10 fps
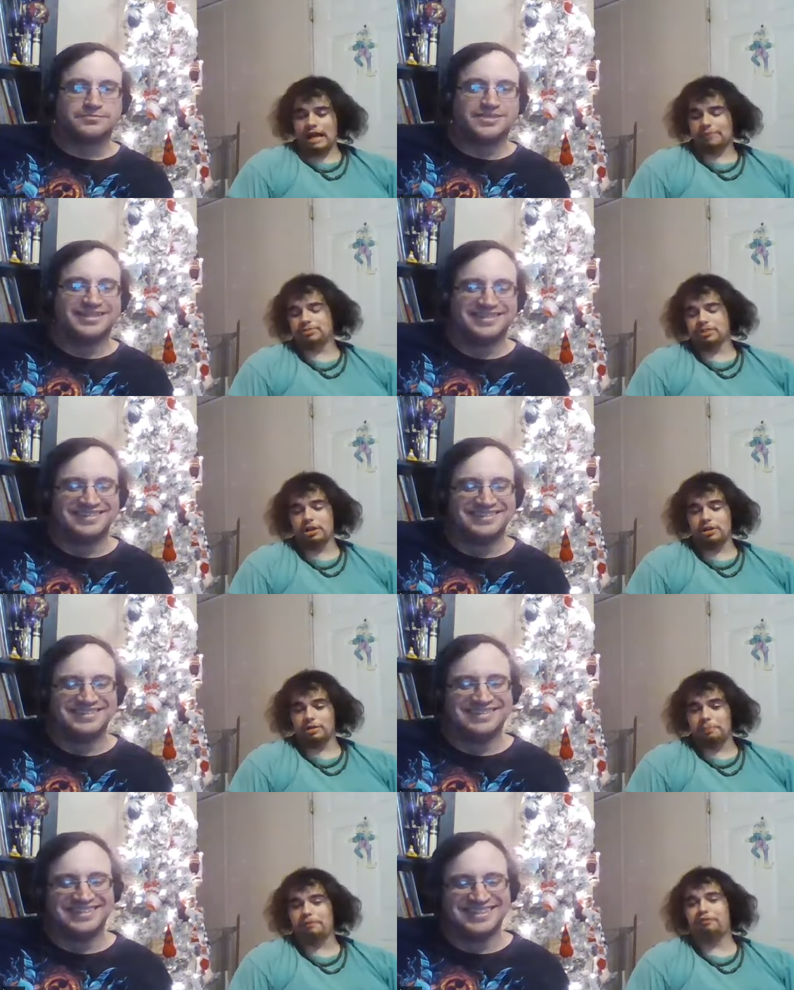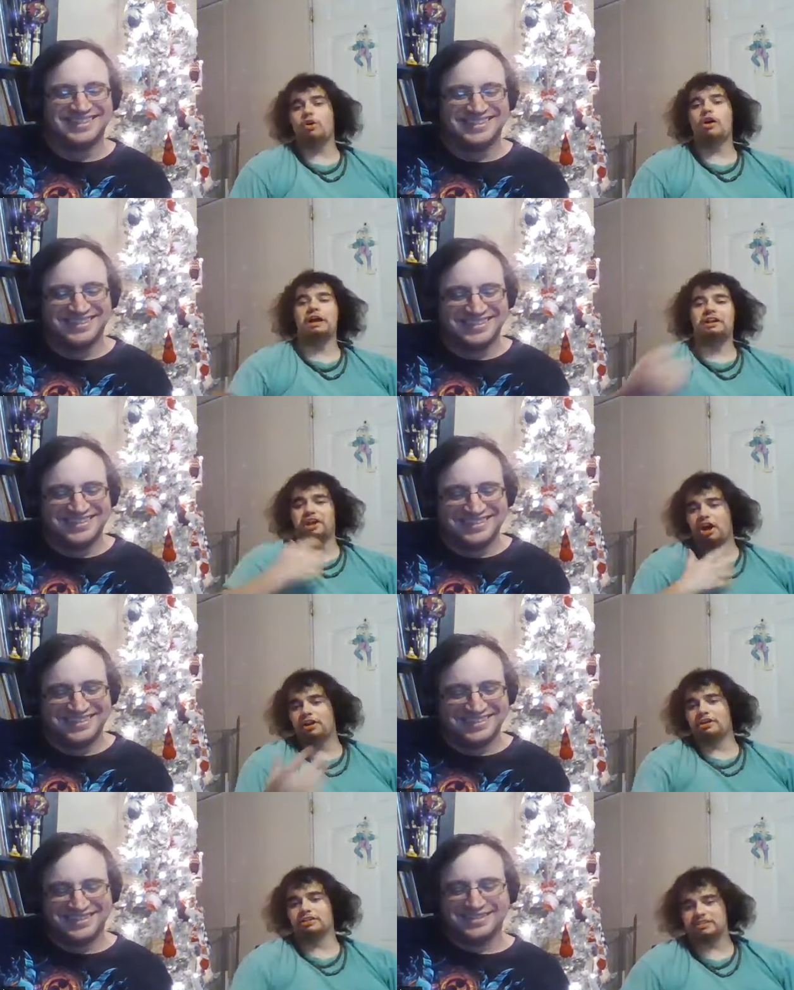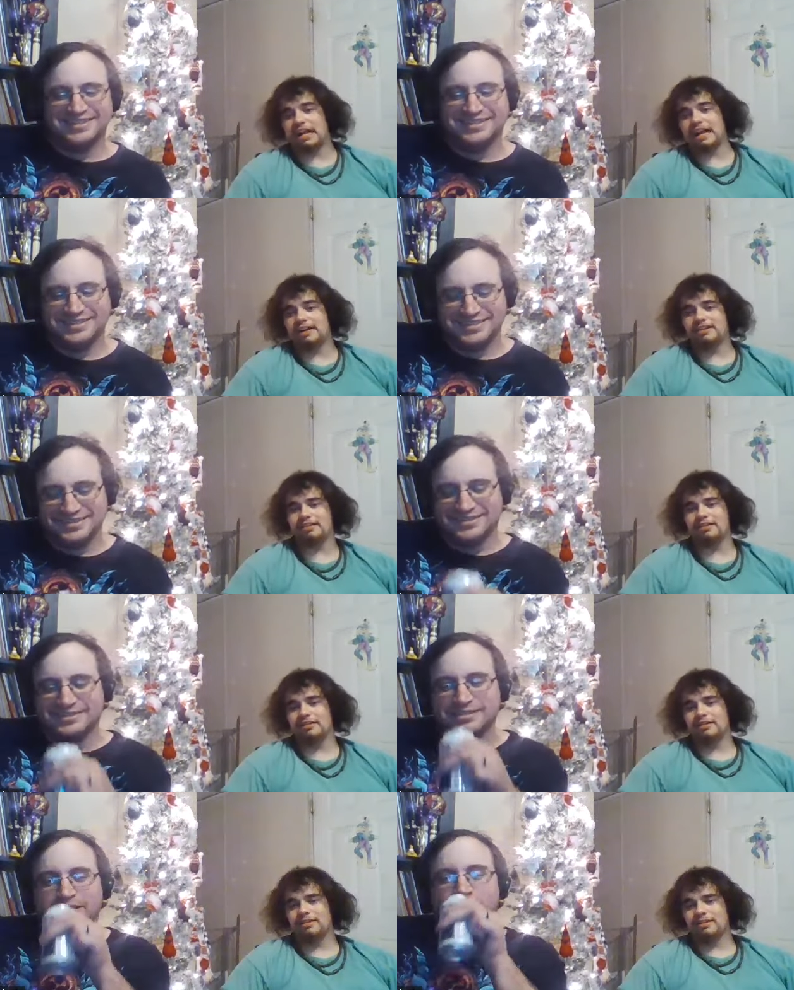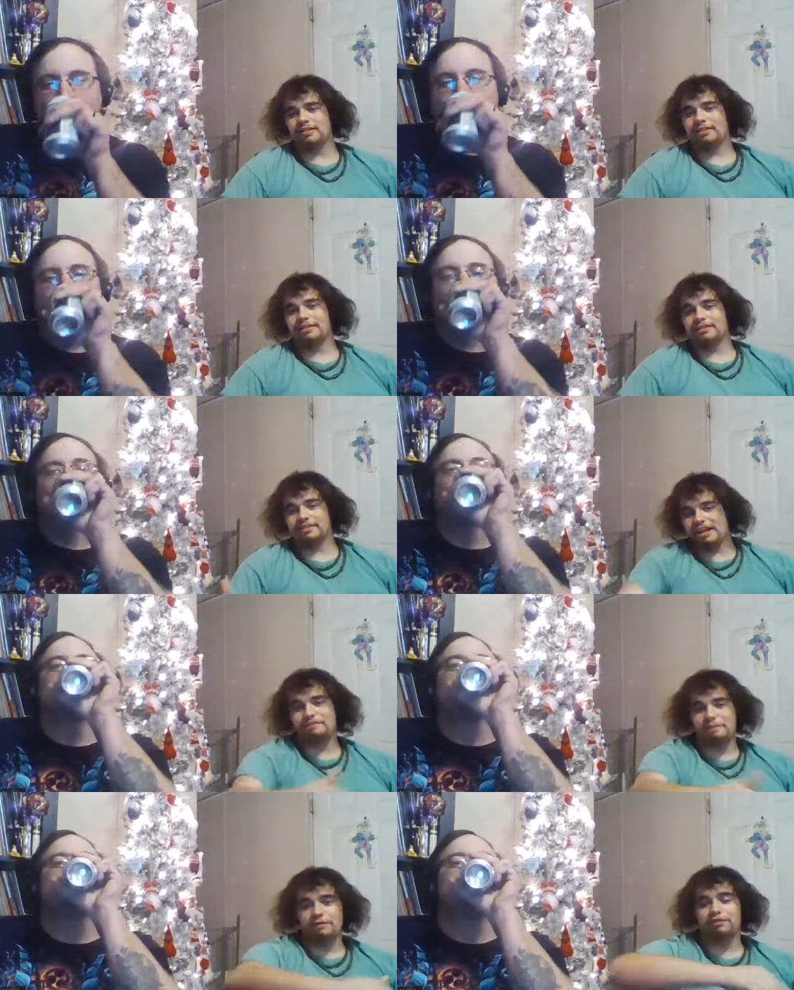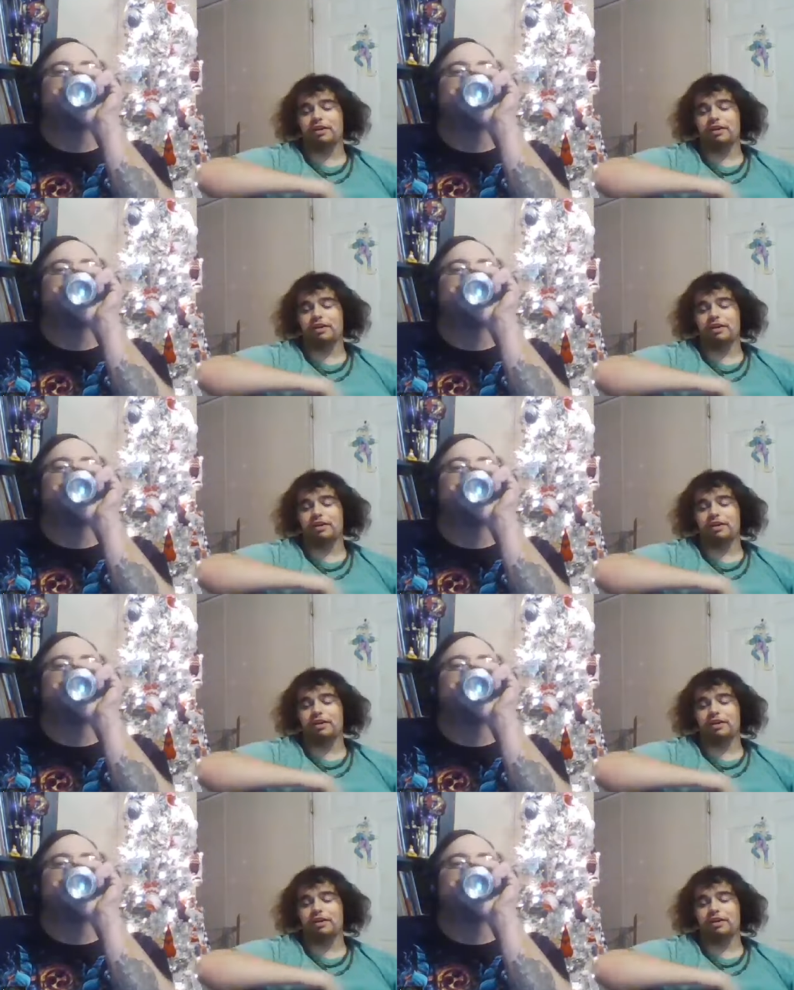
Speaker 1: Absolutely. Before I could understand, they've been